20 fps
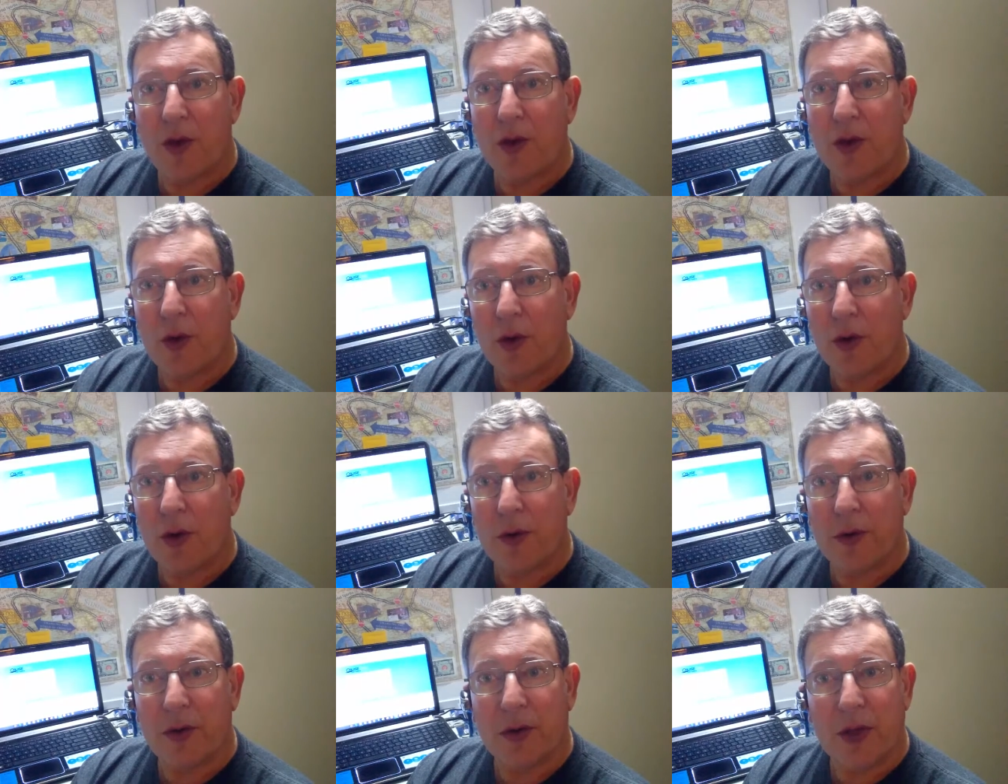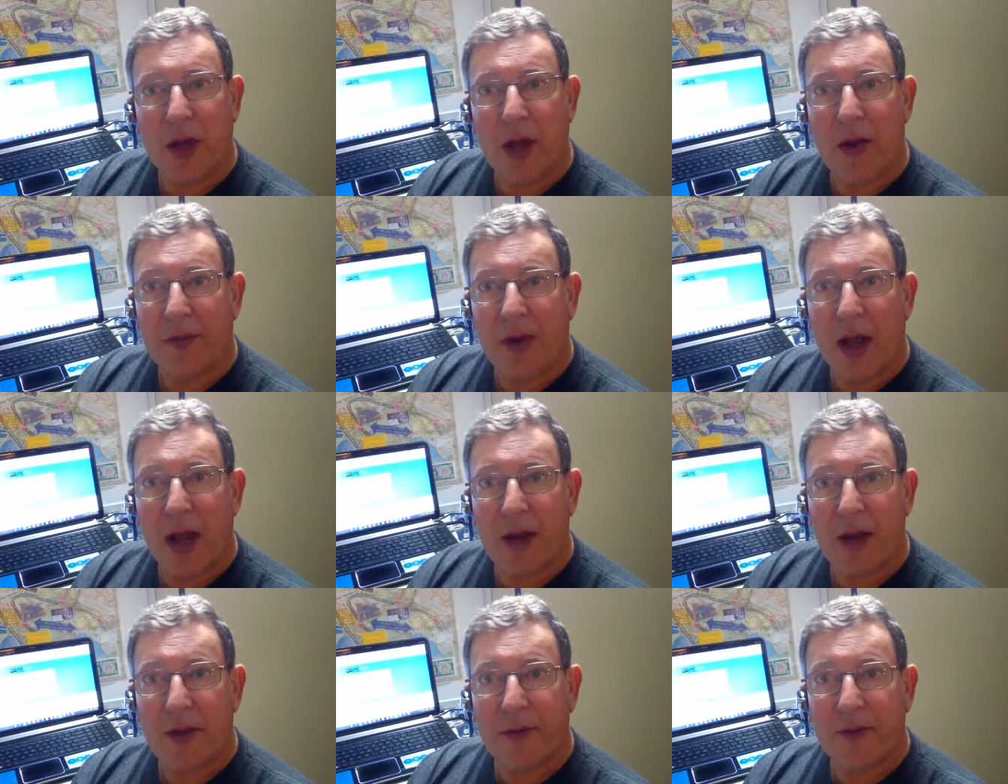your love
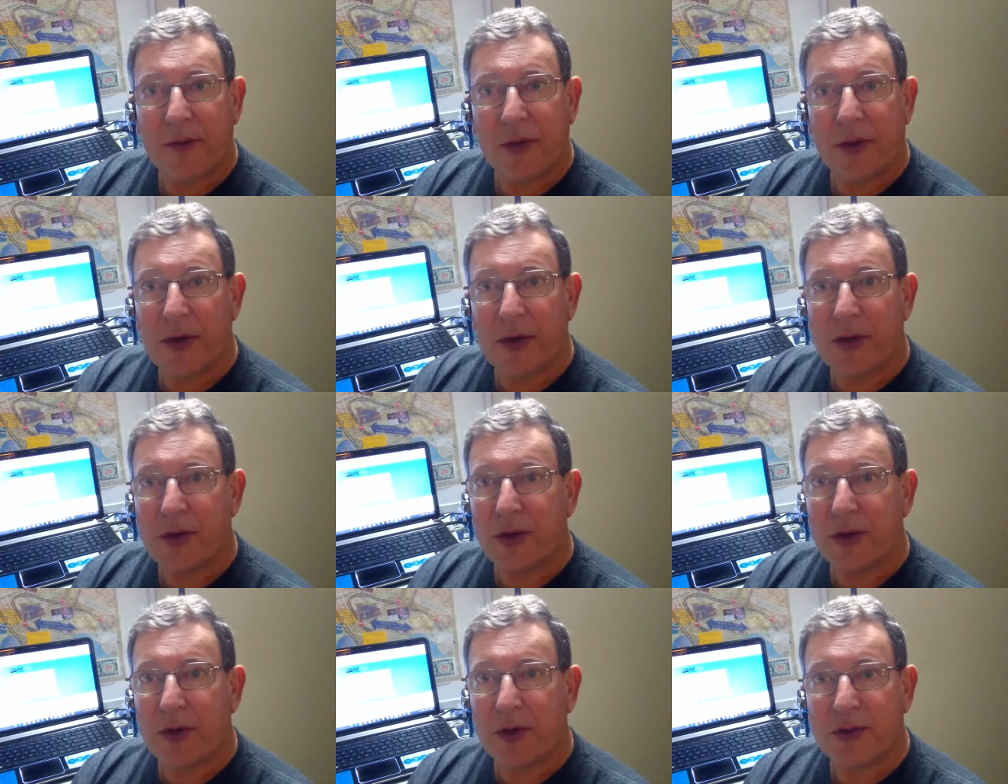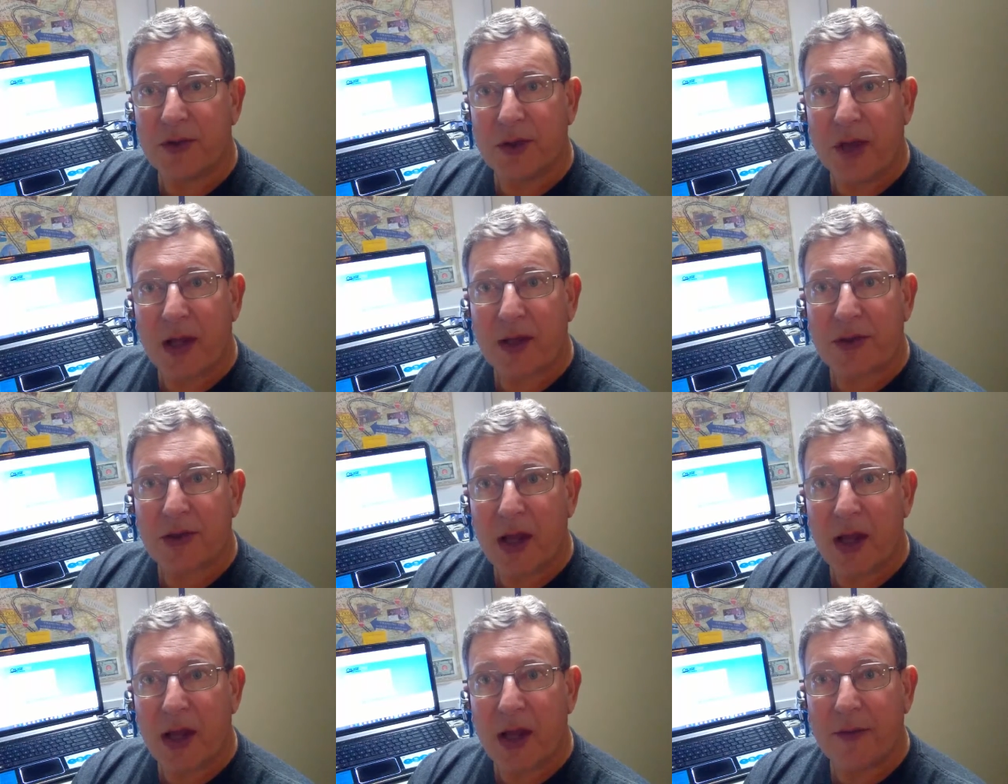life, your
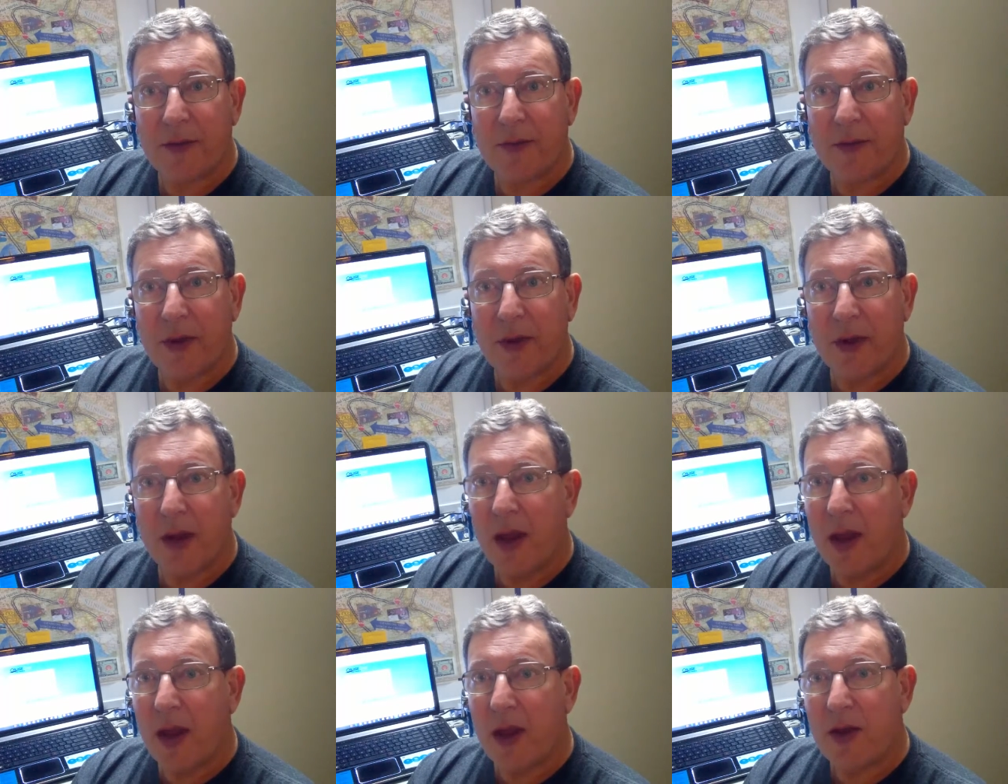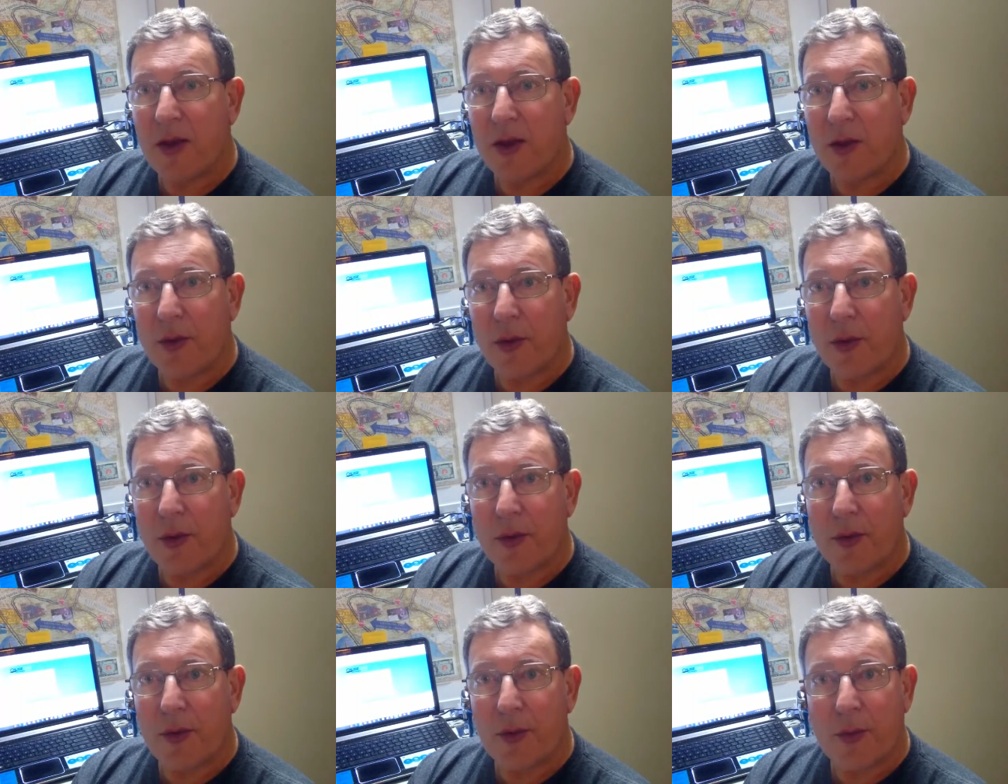sex life,
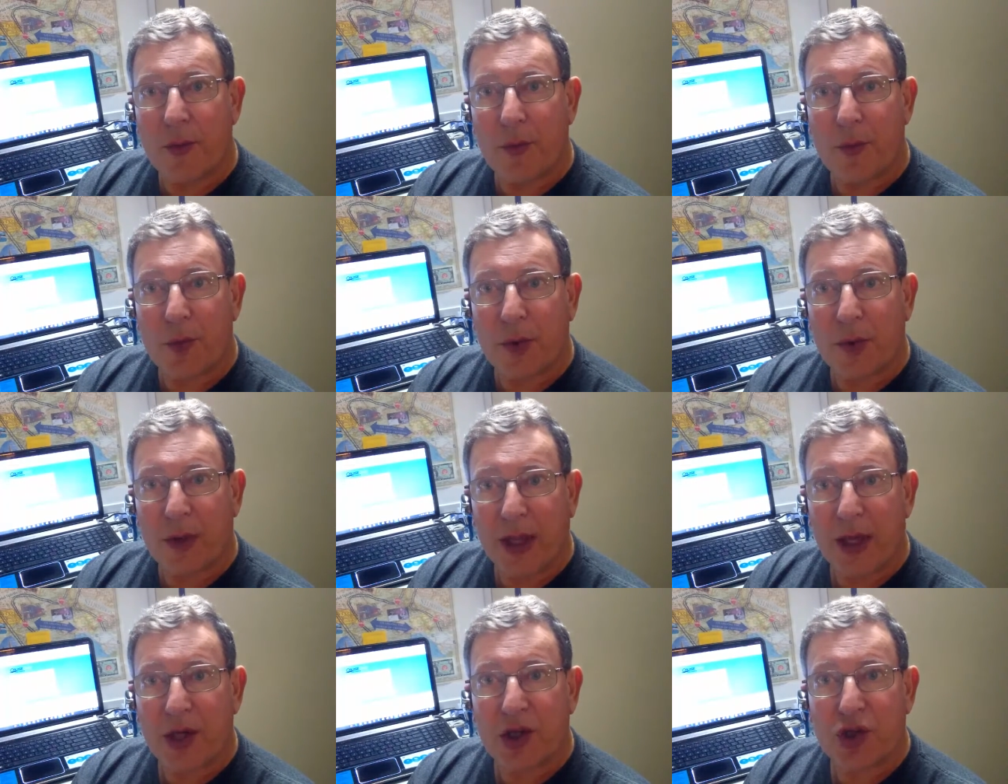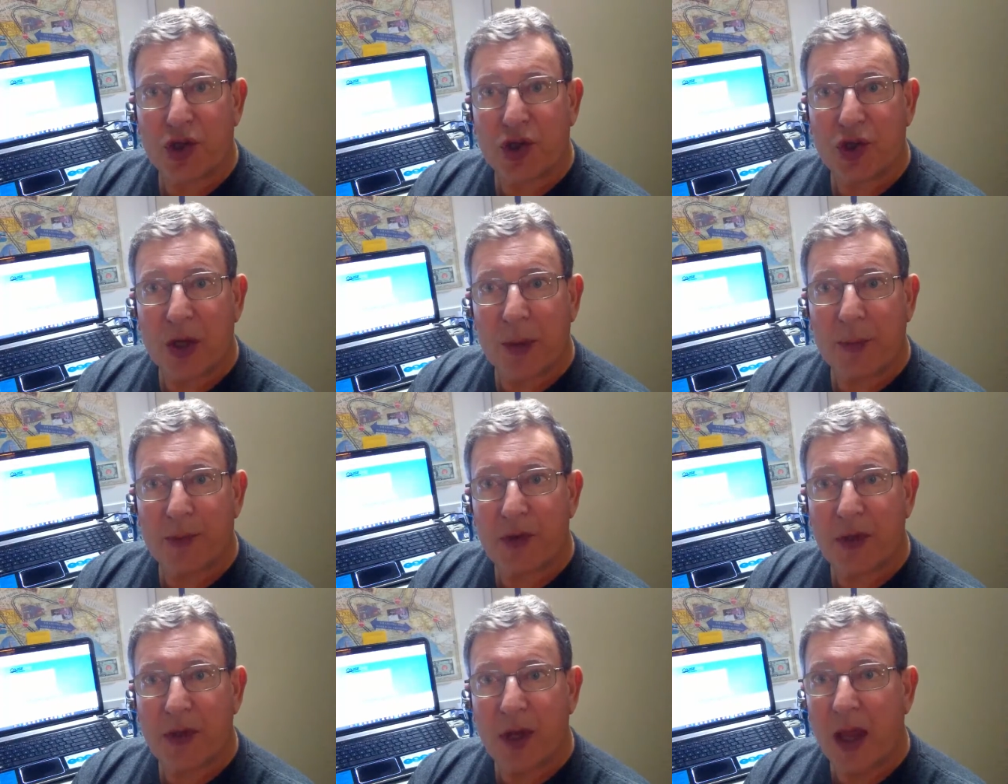your
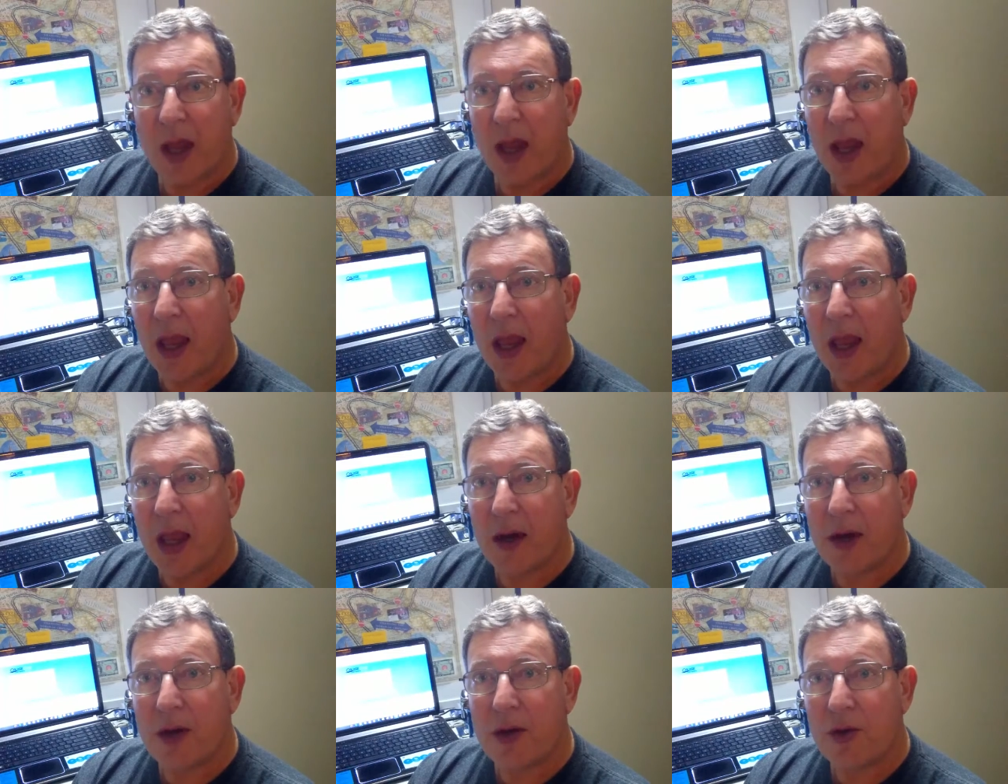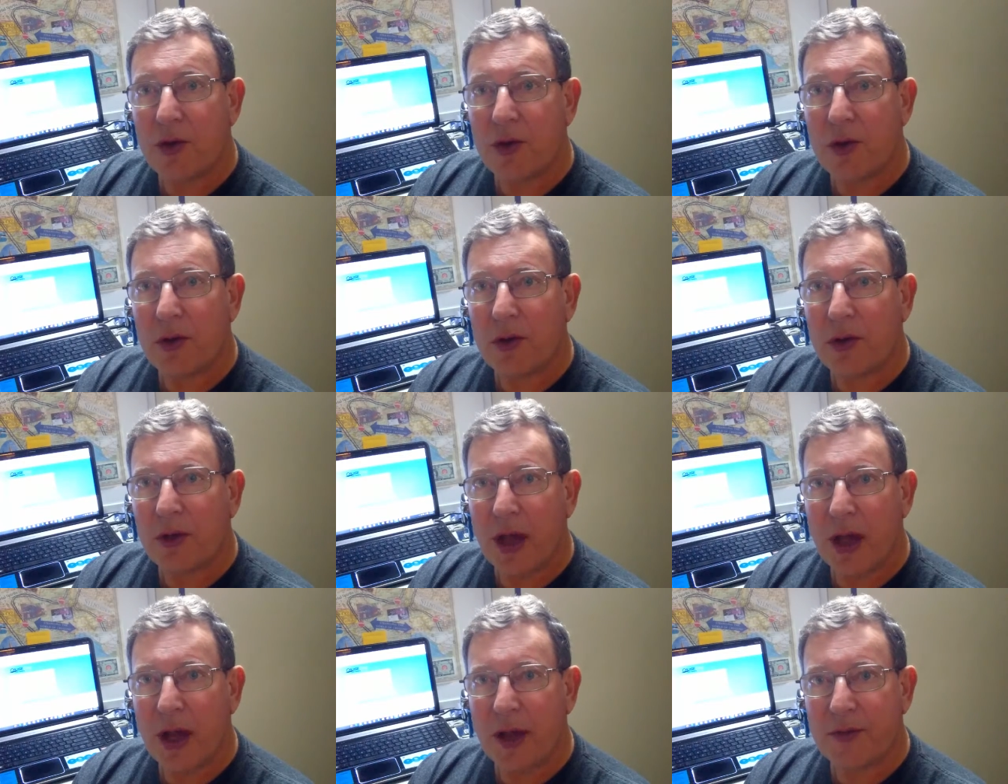relationships, and your
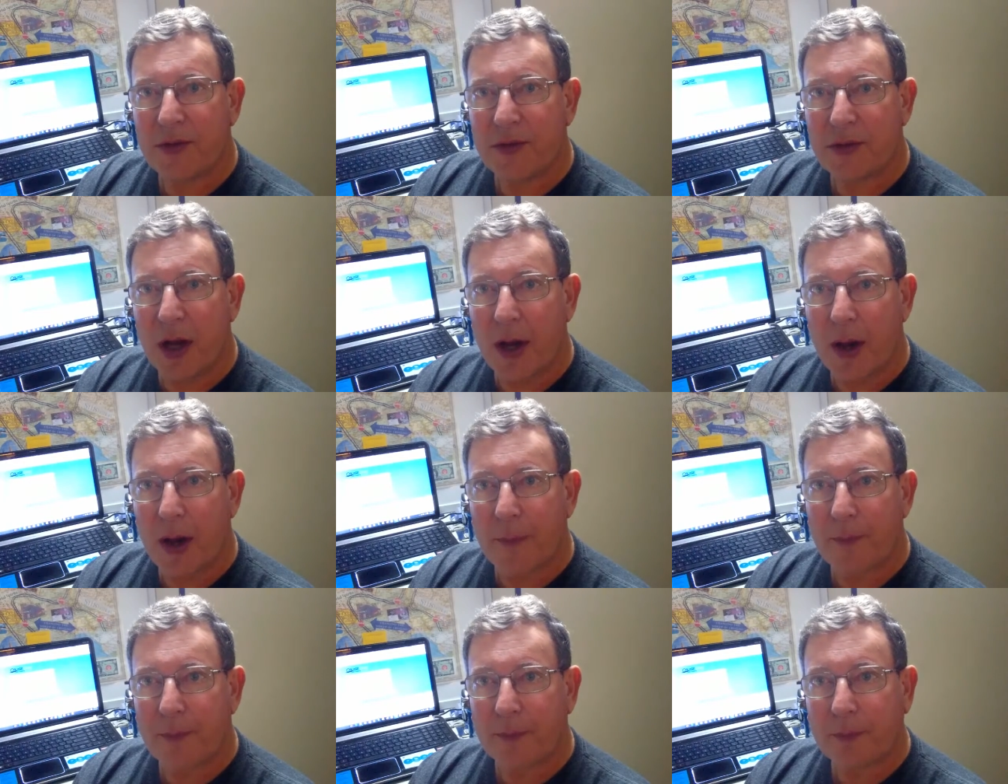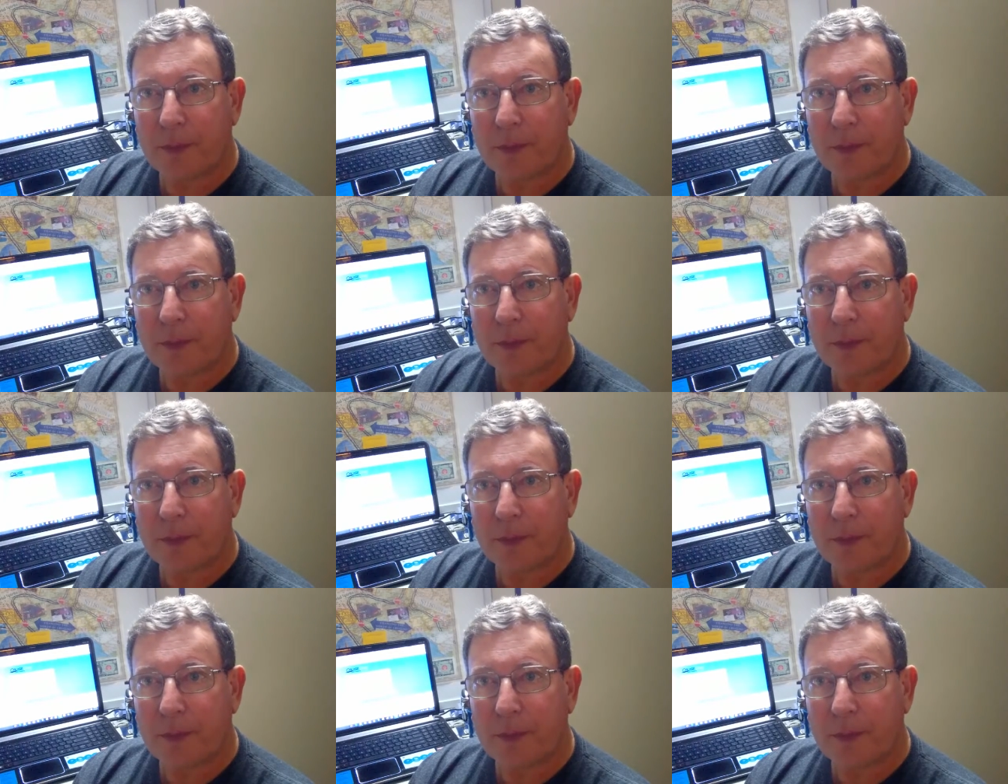lifestyle.